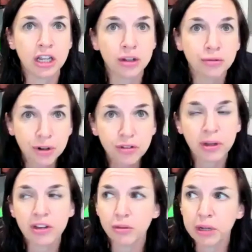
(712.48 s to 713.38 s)
in the first
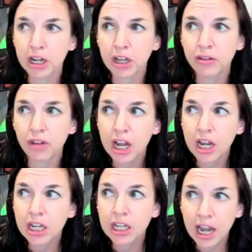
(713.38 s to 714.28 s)
place? Because,
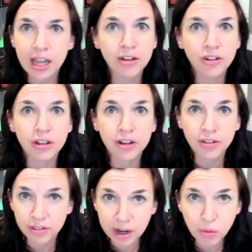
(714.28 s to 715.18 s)
yeah, to the
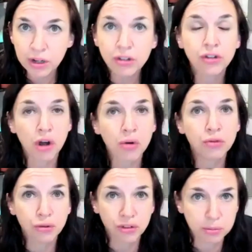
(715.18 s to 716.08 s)
extent we don't
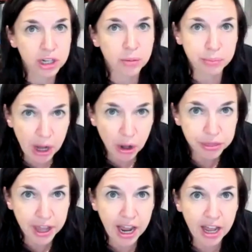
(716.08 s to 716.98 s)
do something
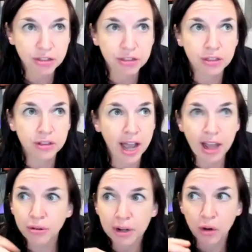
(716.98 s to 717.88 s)
about that, I
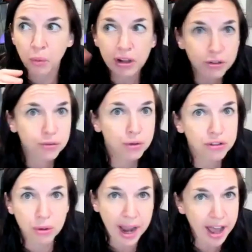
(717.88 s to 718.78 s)
don't care which
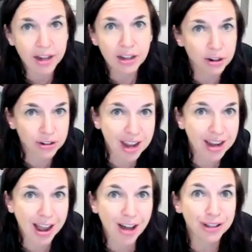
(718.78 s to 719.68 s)
foods you add in or
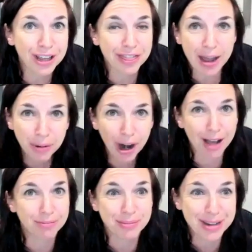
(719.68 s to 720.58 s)
take out, like, that
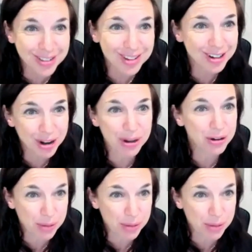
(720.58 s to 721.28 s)
problem isn't going